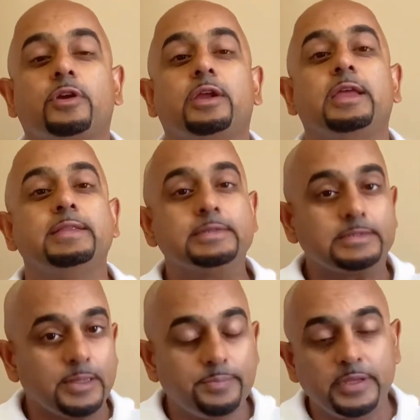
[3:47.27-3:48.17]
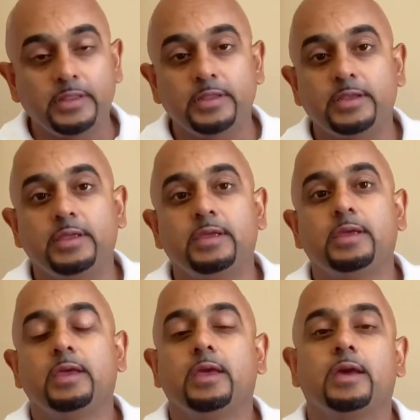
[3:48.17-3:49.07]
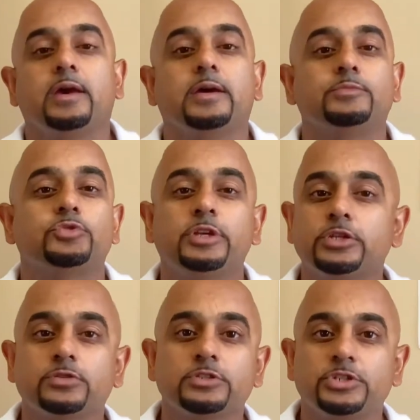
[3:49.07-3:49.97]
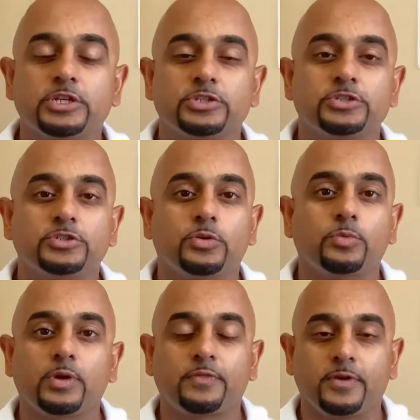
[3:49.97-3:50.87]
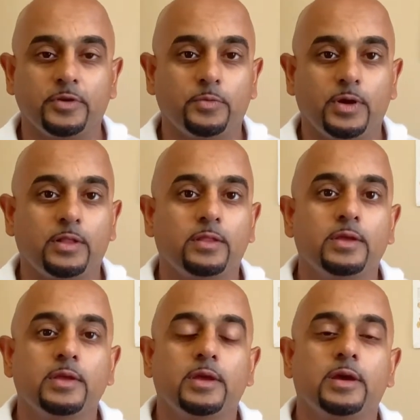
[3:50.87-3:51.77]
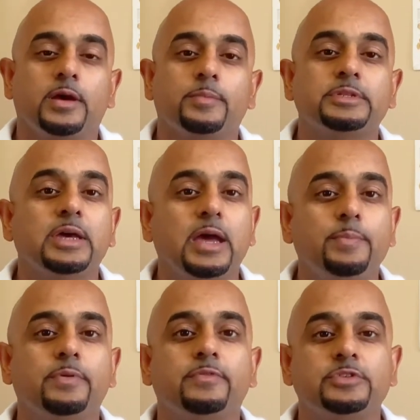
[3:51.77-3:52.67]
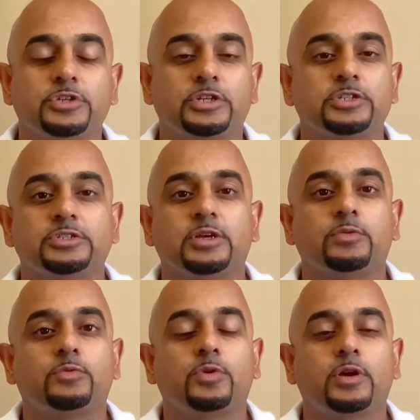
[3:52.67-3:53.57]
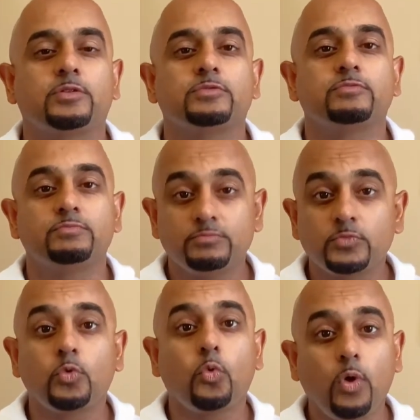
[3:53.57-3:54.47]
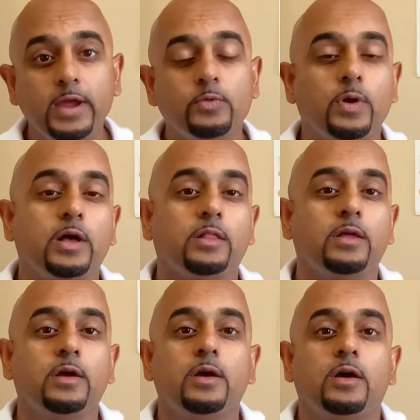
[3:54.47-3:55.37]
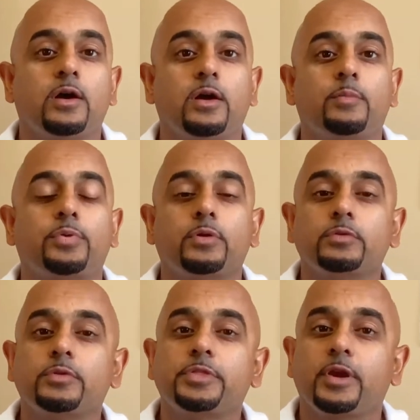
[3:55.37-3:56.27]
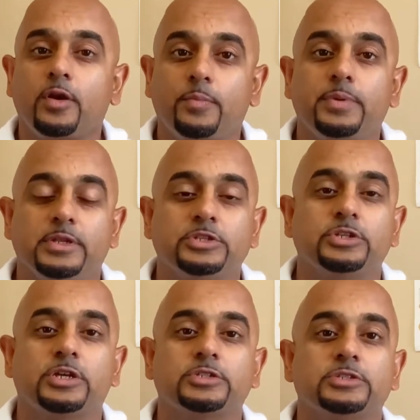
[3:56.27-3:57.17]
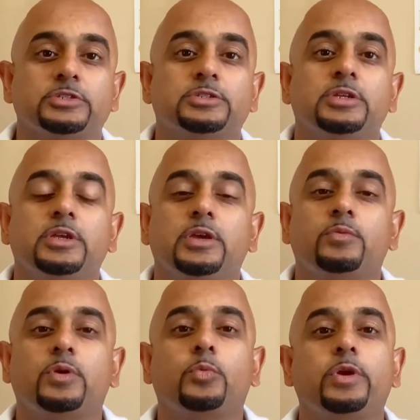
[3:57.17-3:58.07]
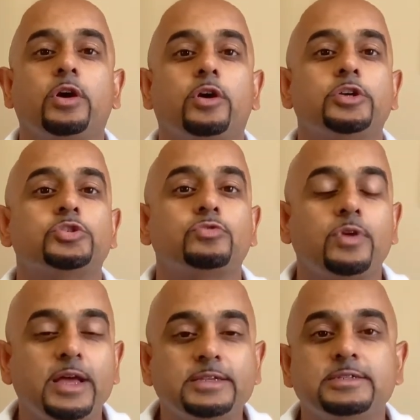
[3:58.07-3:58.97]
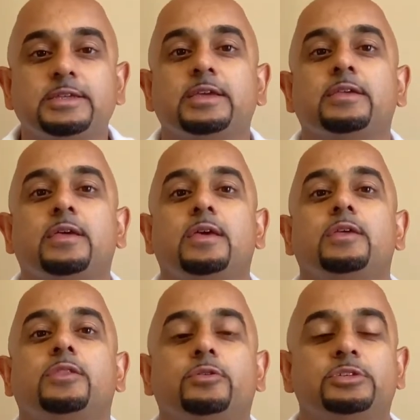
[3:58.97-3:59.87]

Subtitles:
instability, traditional injections don't work very well. The type of injections that work quite well are prolotherapy injections, where we are addressing those